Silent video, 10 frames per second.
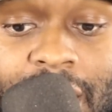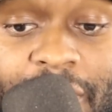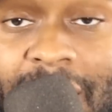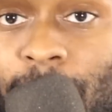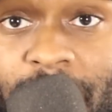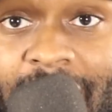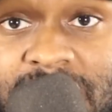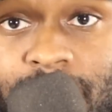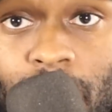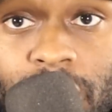
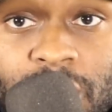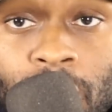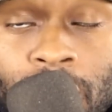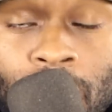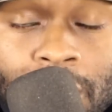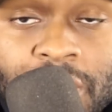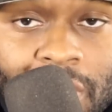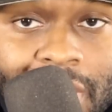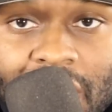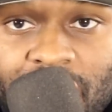flabbergasted by what's going on. I'm
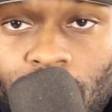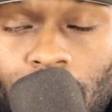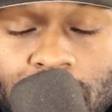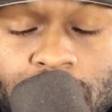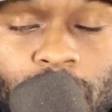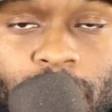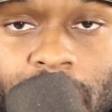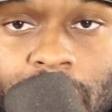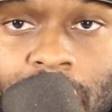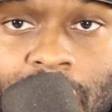sure a lot of you are too, but